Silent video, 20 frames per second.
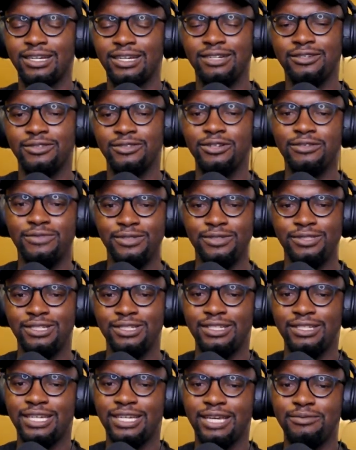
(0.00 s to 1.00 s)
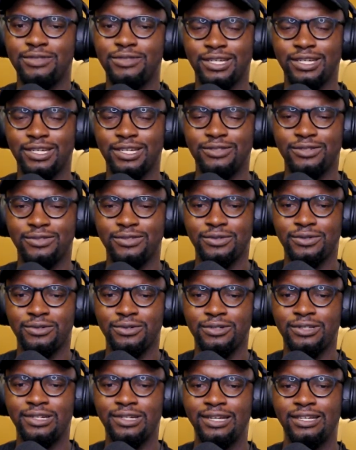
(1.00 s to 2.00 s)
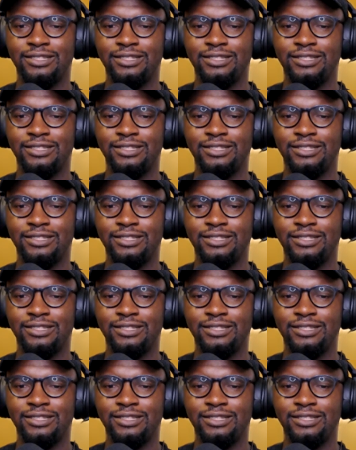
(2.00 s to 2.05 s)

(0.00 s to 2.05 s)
I don't know if you did game changers or